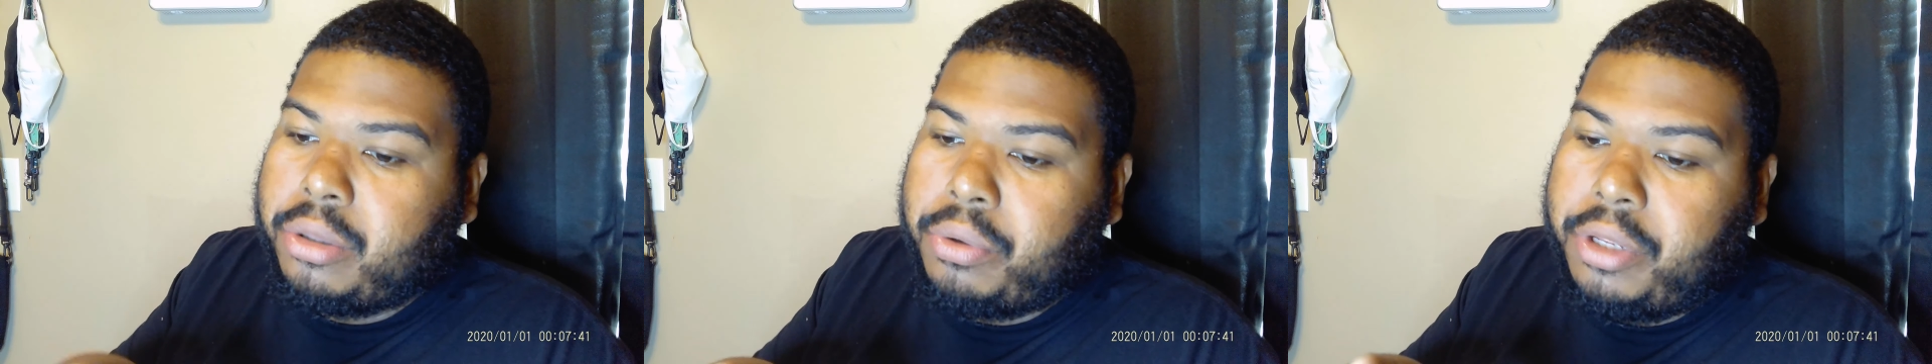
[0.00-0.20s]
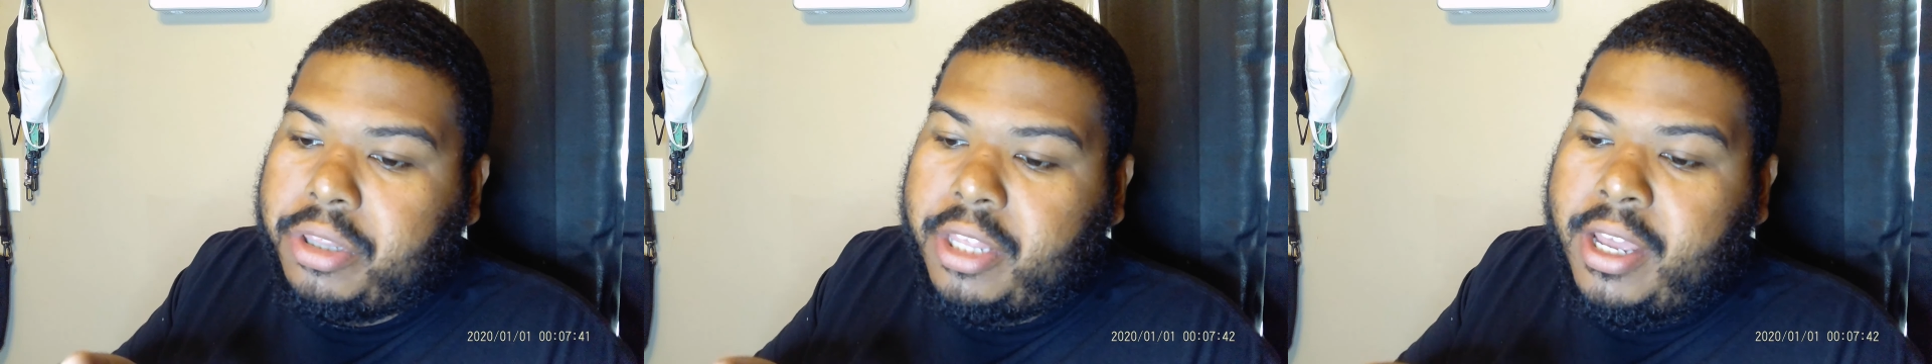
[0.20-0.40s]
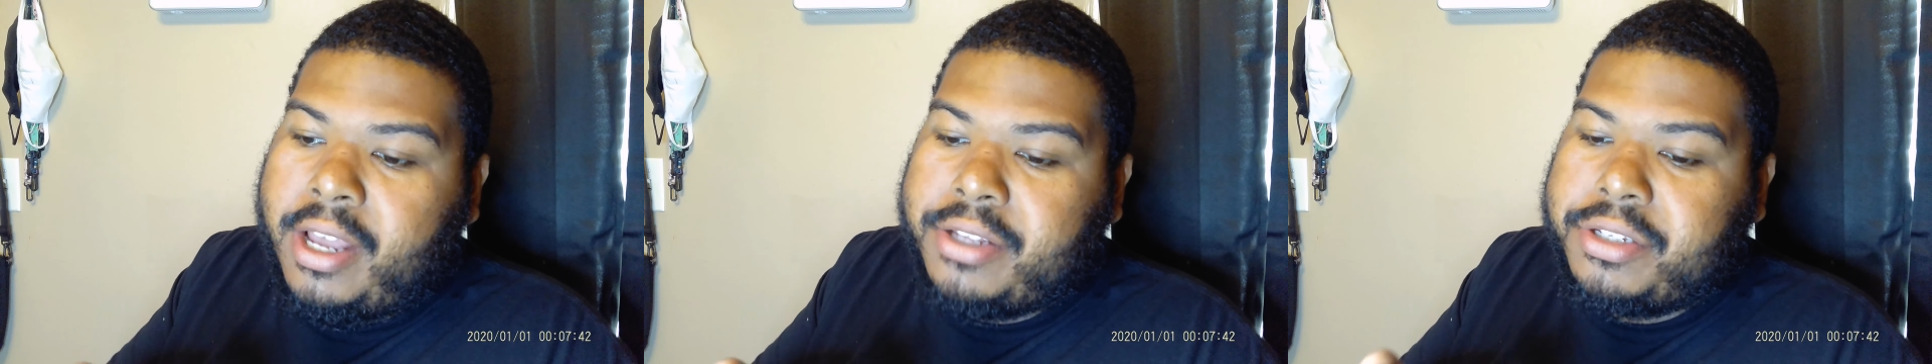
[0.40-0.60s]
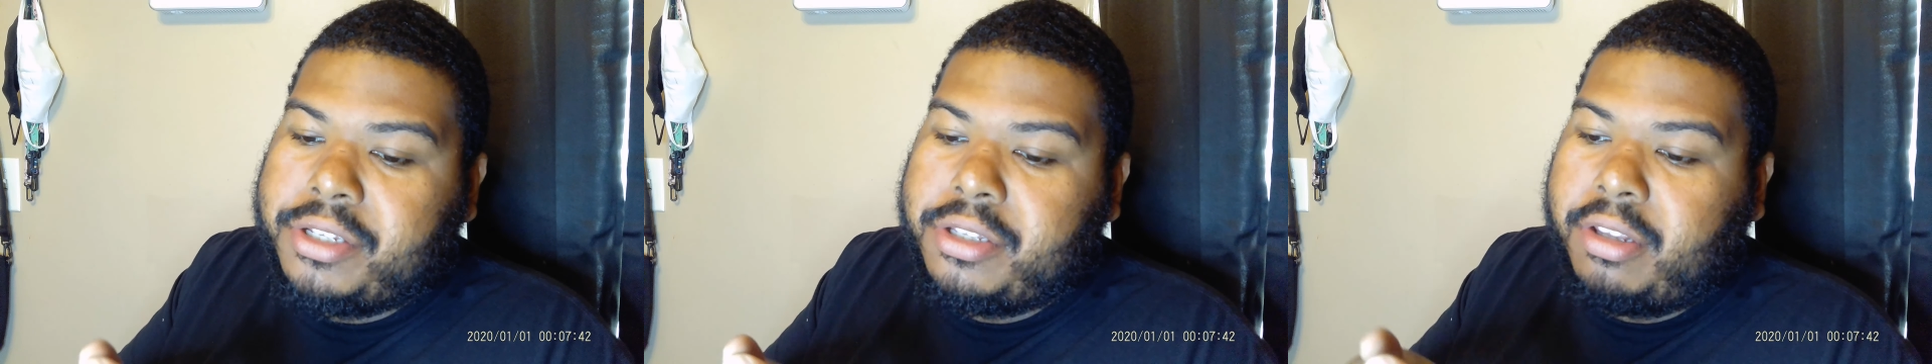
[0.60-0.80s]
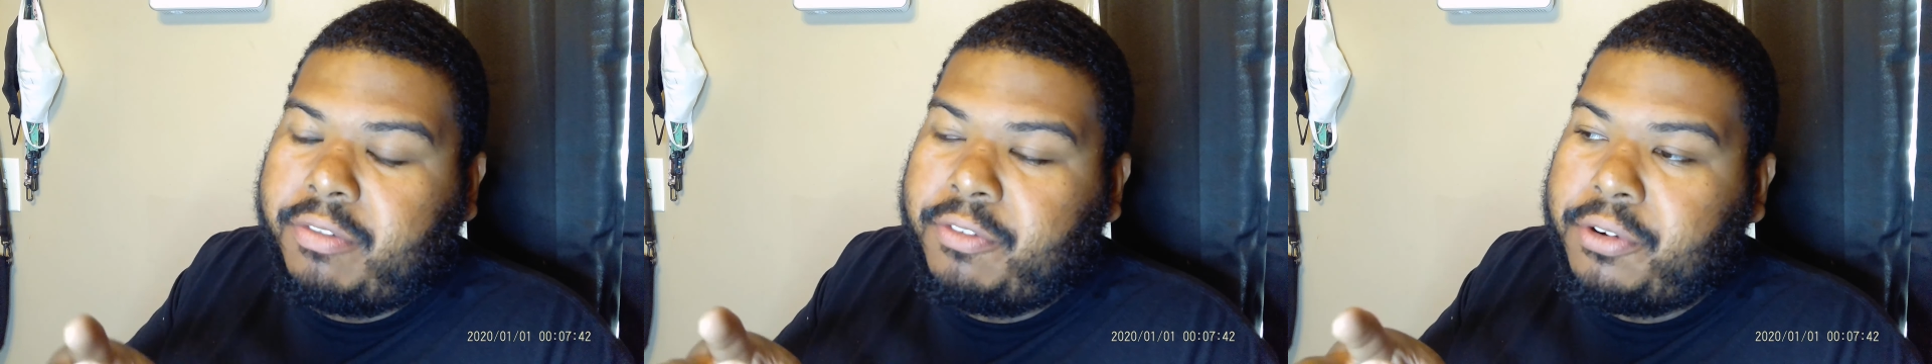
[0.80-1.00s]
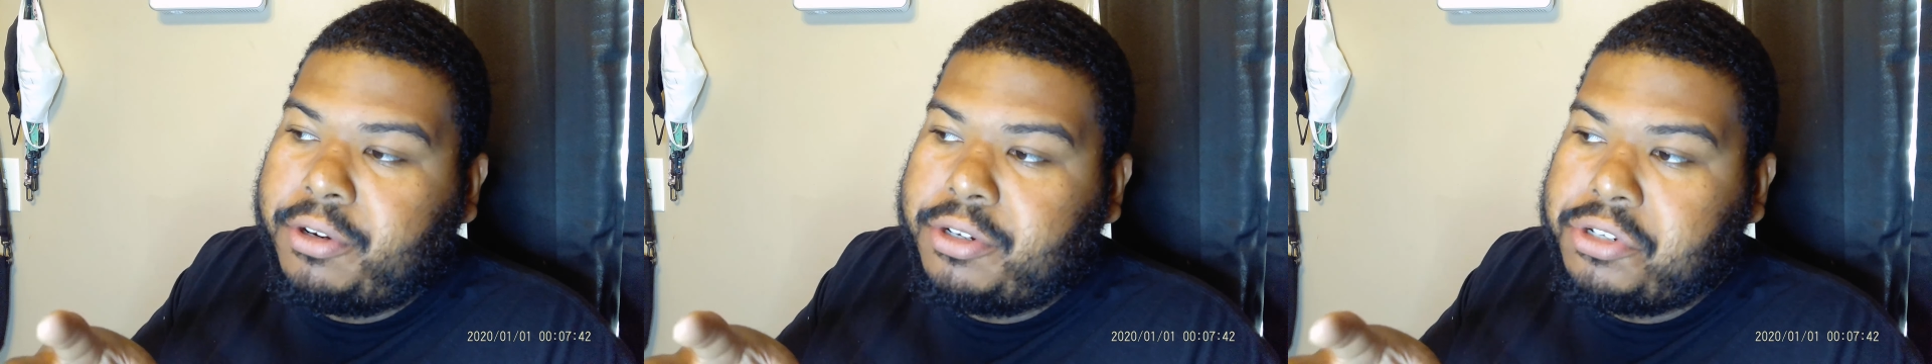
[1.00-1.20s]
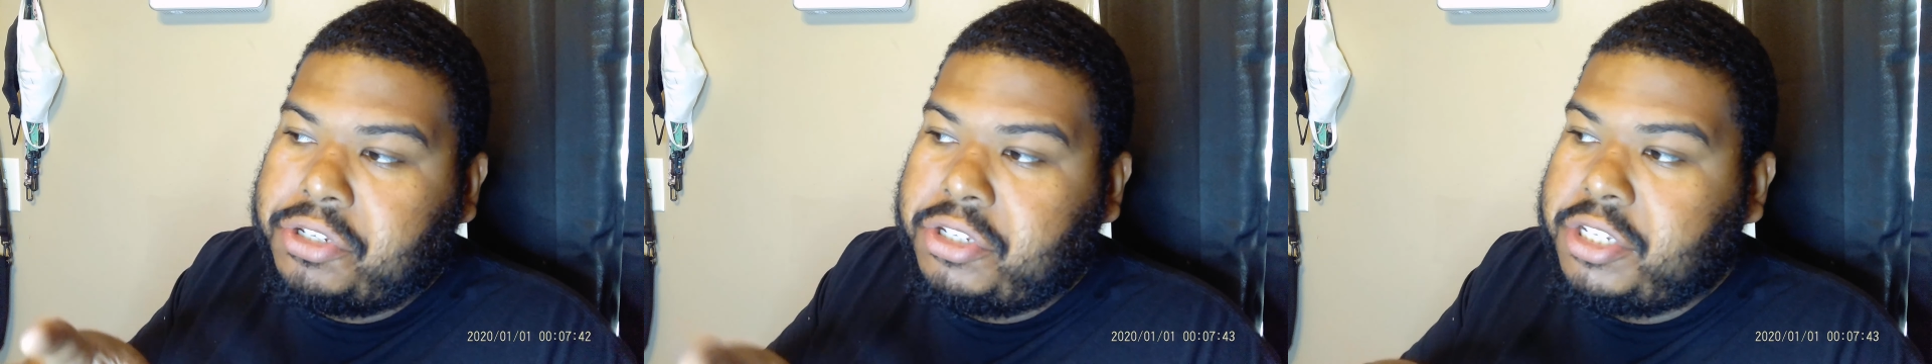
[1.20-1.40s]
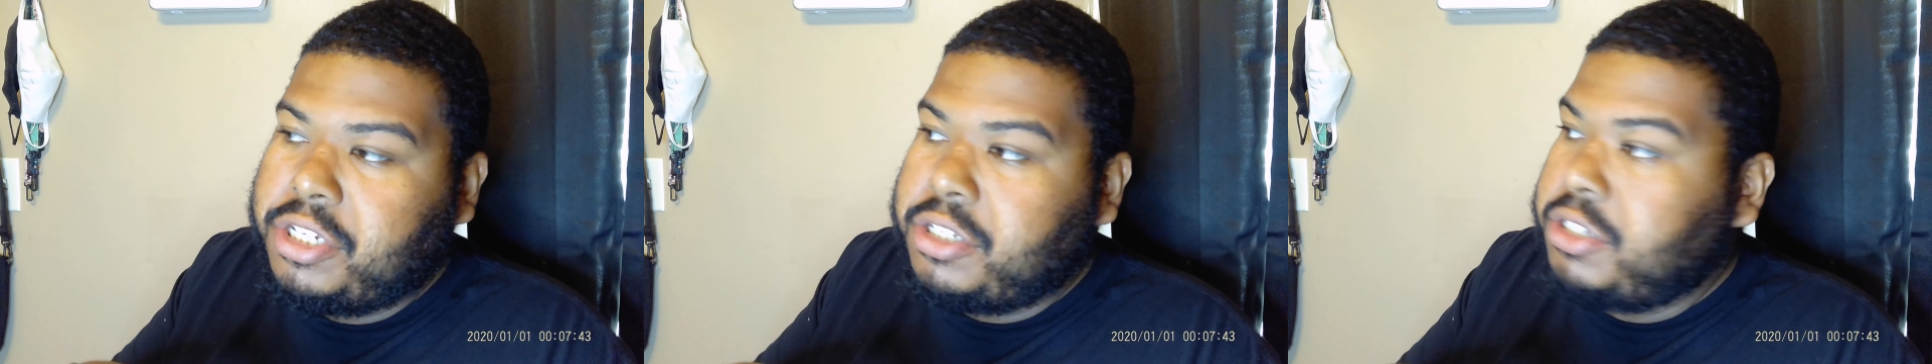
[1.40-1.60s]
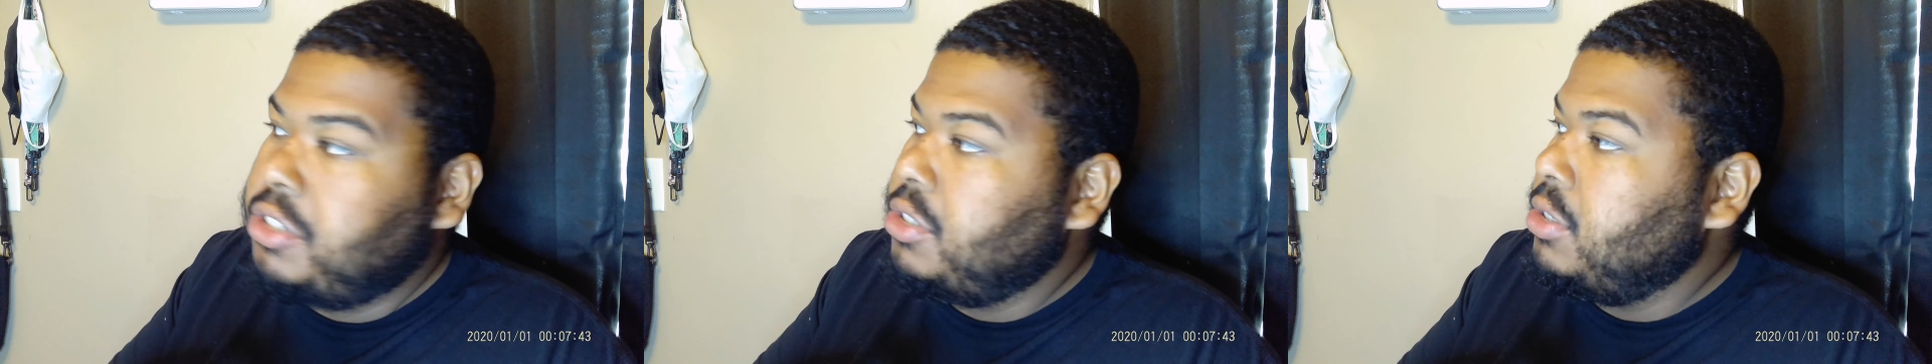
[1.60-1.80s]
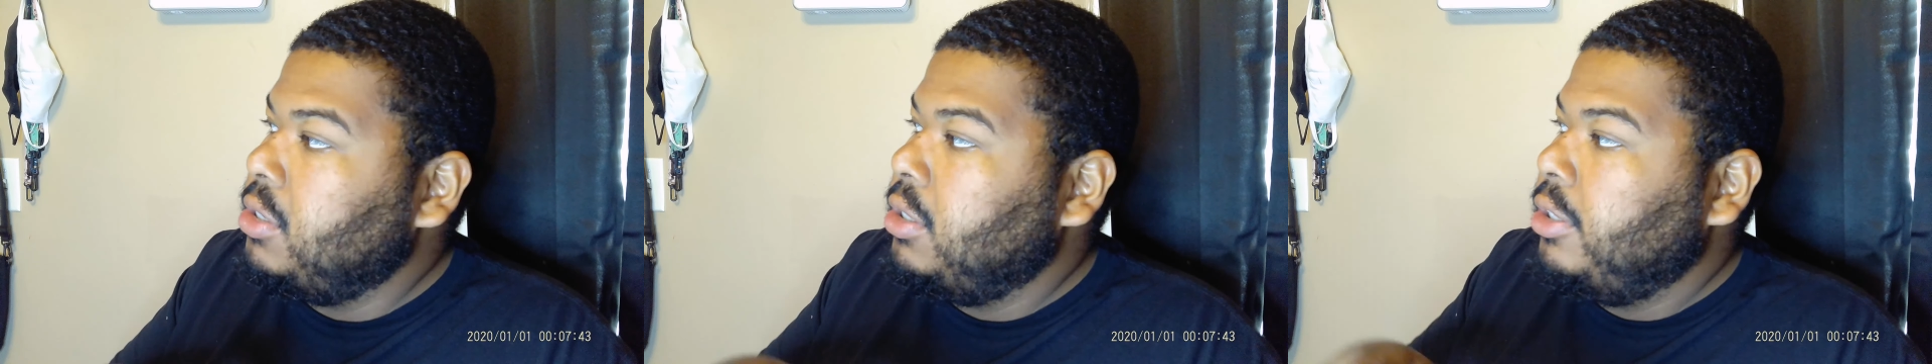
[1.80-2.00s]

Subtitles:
3 thousandths for six